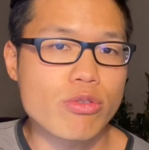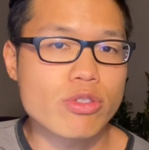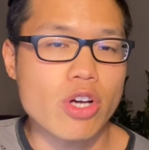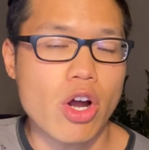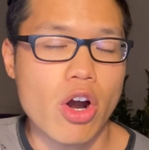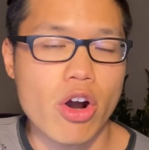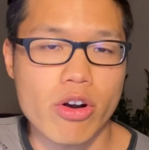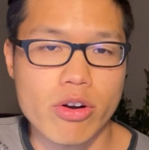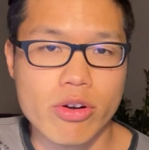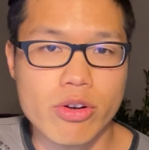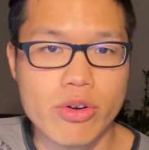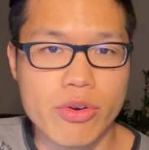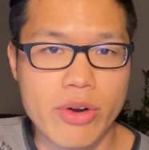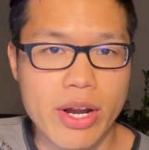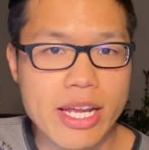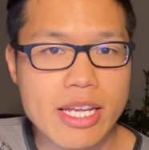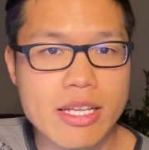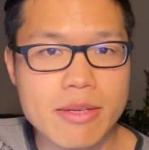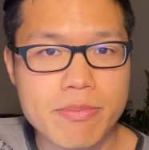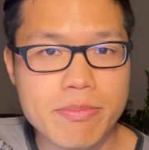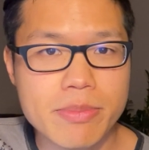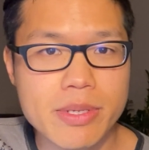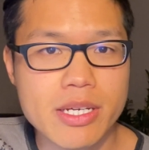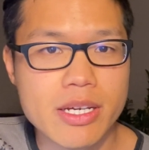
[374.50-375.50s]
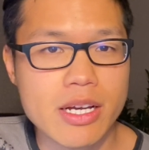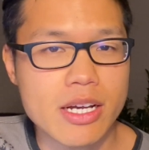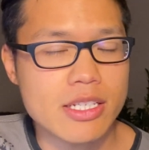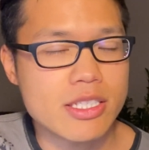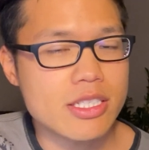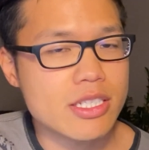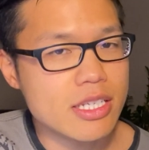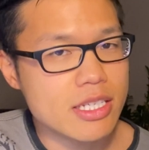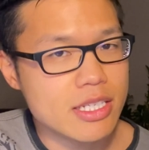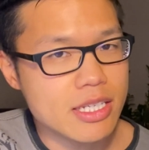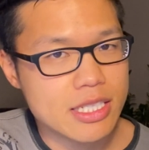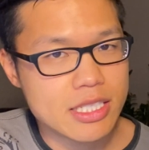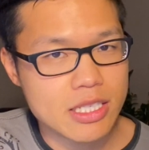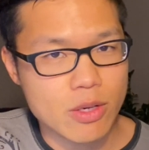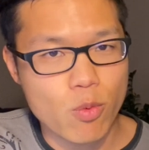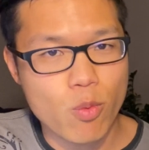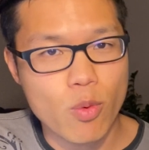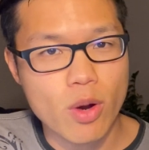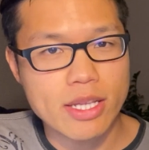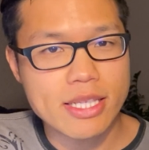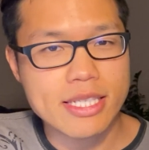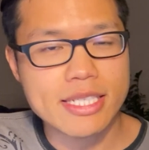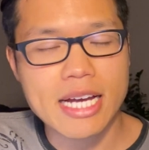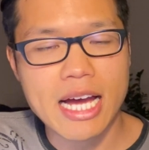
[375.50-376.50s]
are great because it's a
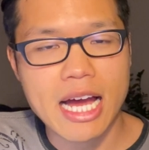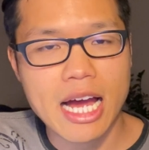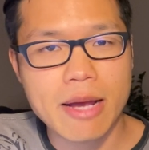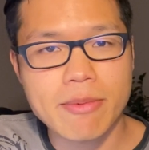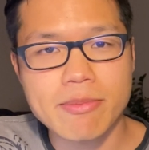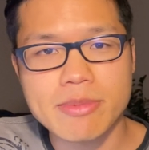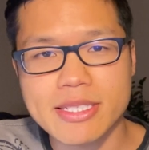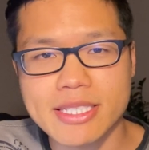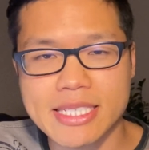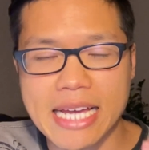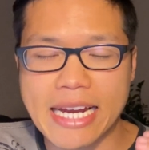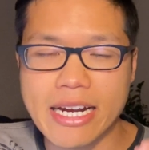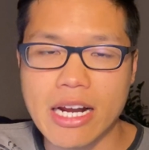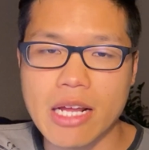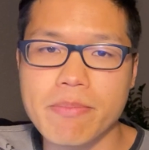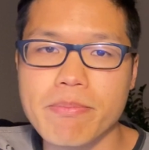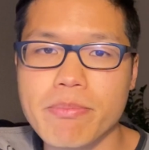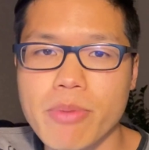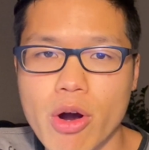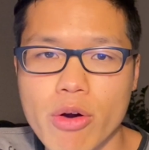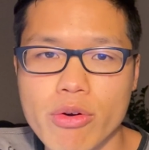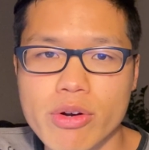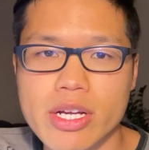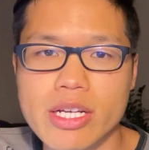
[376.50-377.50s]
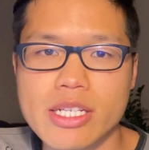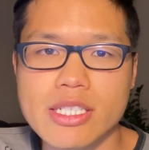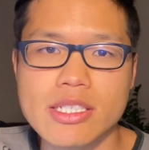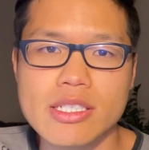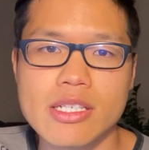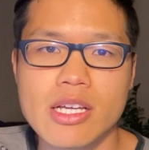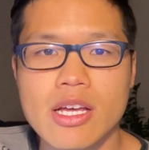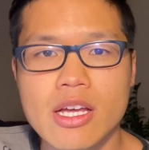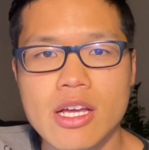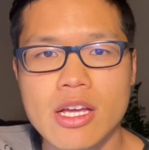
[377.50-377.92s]
one-time sign-on bonus.